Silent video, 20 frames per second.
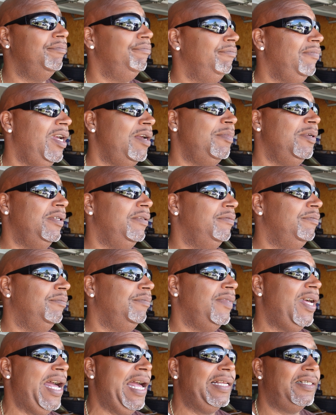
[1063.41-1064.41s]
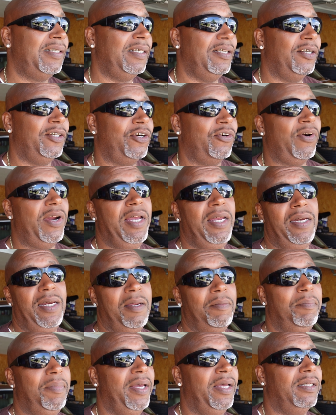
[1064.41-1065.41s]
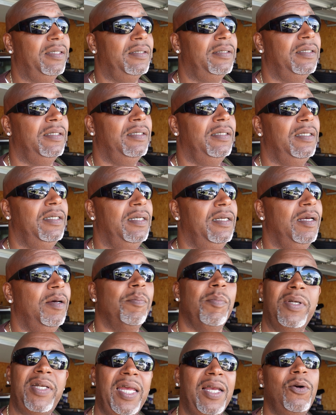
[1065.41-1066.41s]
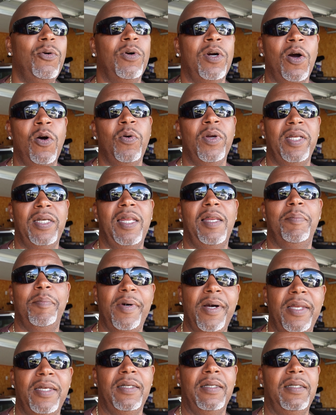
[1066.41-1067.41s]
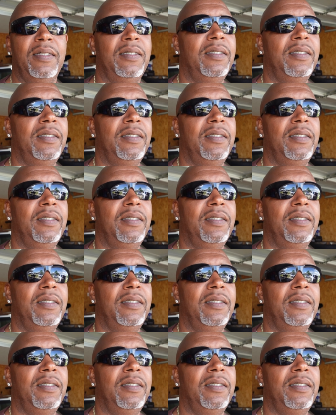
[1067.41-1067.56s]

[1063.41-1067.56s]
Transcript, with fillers: maybe I say a grand at best. But they gonna go and get that money